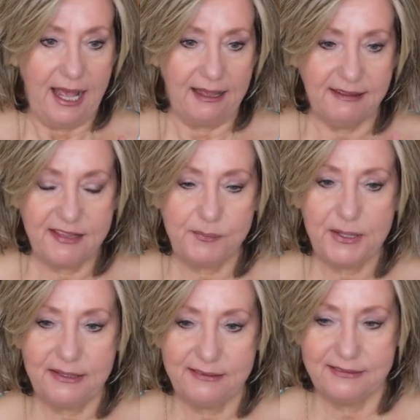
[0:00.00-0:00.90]
I guess I've
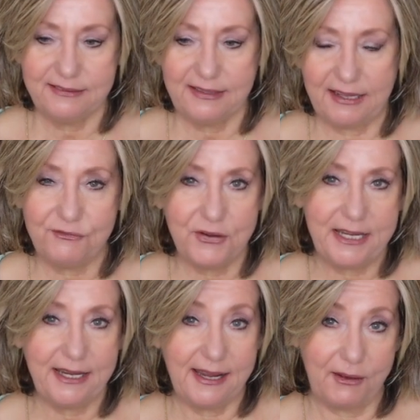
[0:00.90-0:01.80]
been like
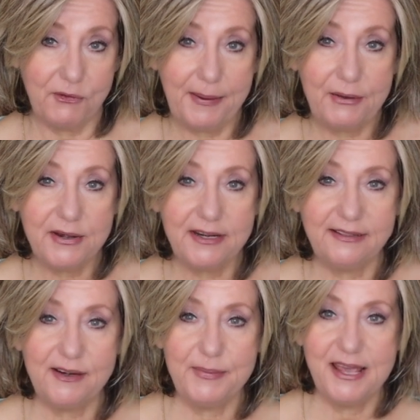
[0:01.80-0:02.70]
freaking out about it a
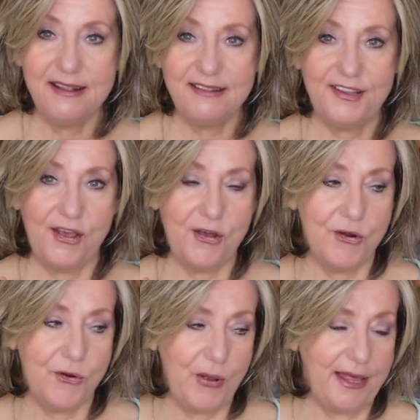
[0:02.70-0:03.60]
little bit
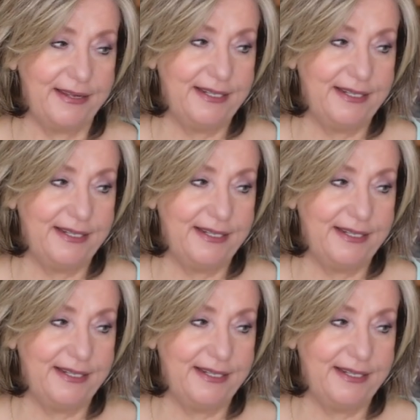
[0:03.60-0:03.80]
so